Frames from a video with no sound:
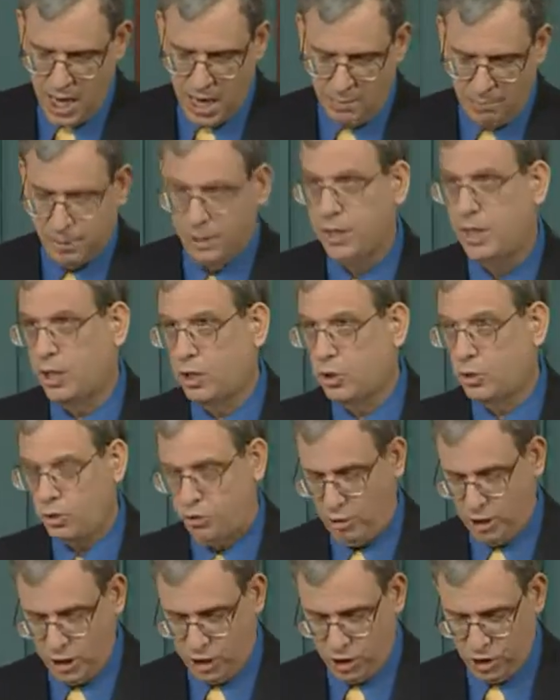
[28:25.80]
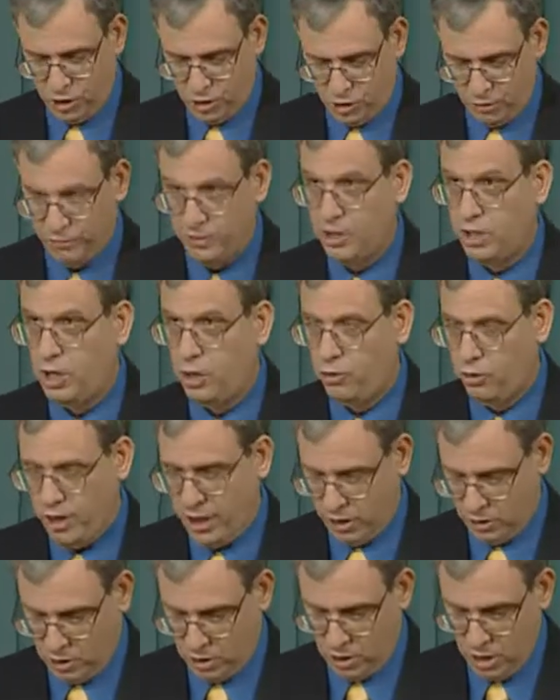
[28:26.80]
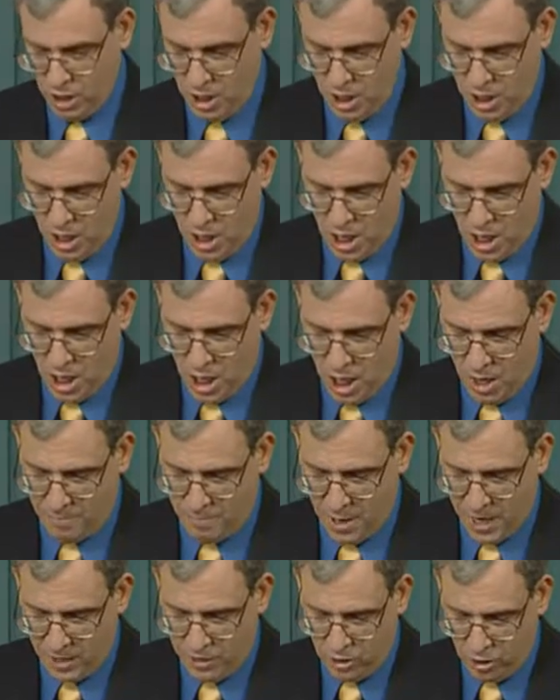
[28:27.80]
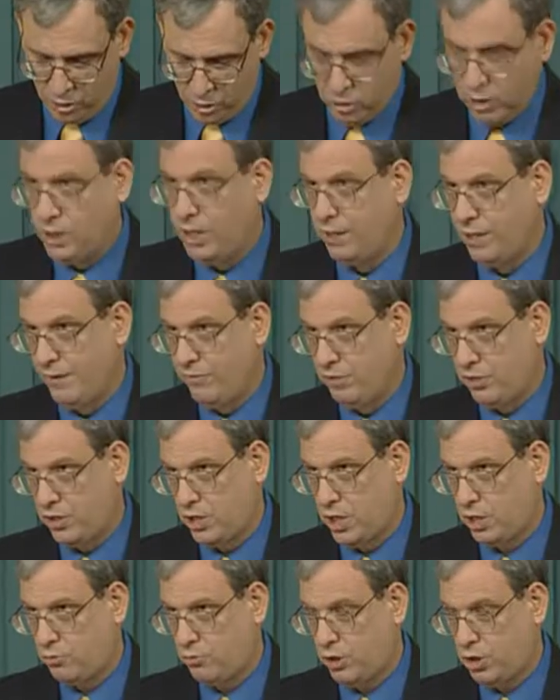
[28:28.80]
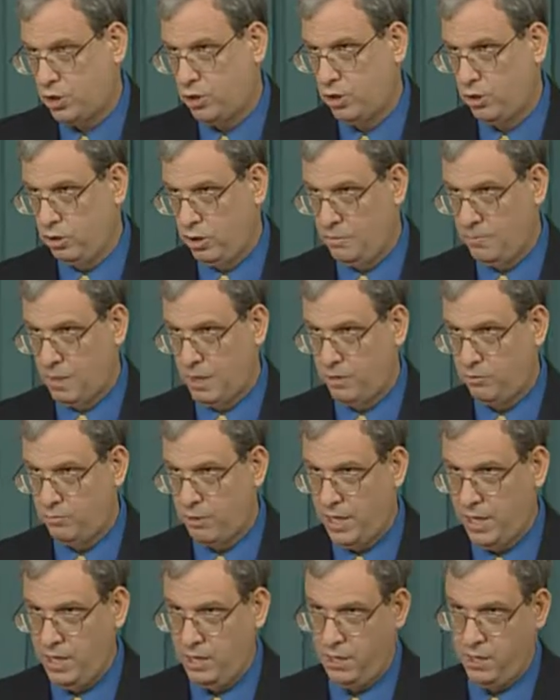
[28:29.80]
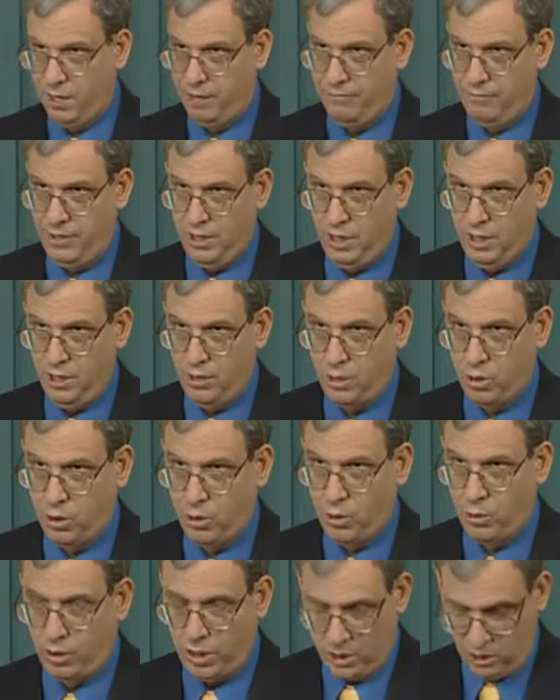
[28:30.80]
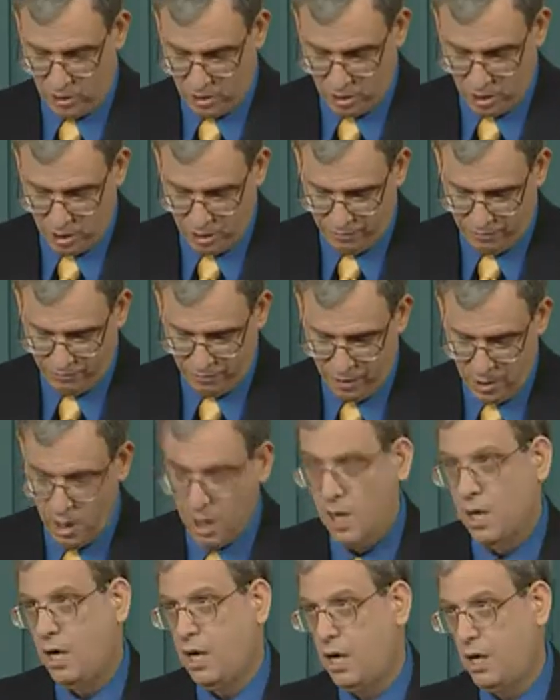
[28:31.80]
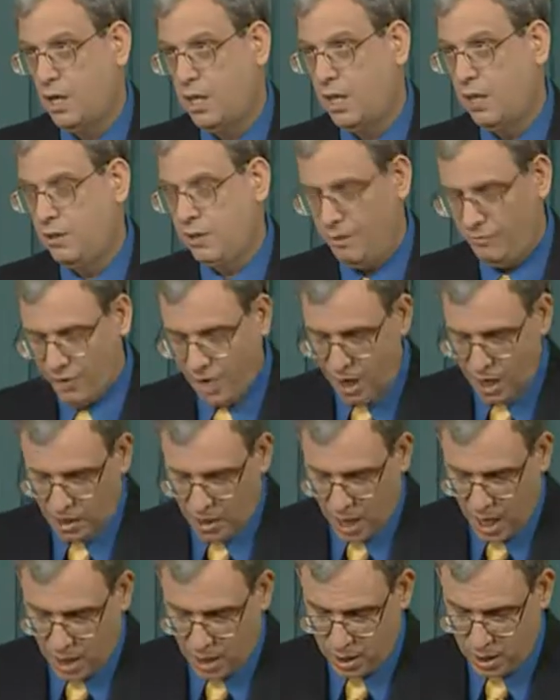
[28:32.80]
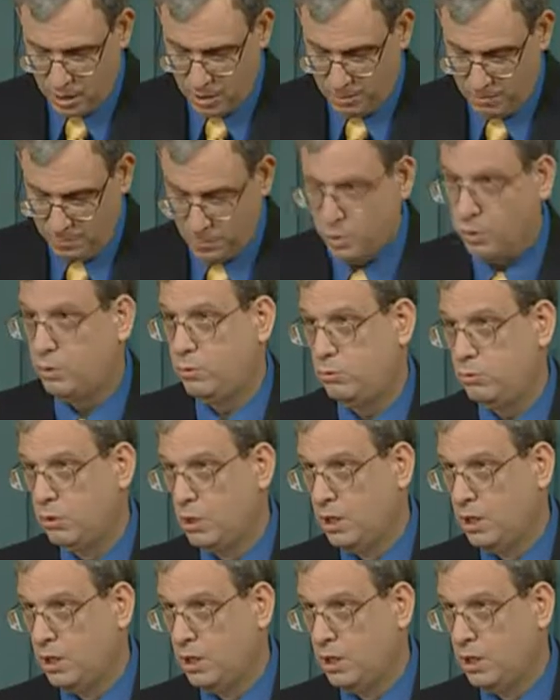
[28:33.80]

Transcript: political traditions of the Near East. By the early 11th century, certainly by the reign of the notorious Caliph al-Hakim, who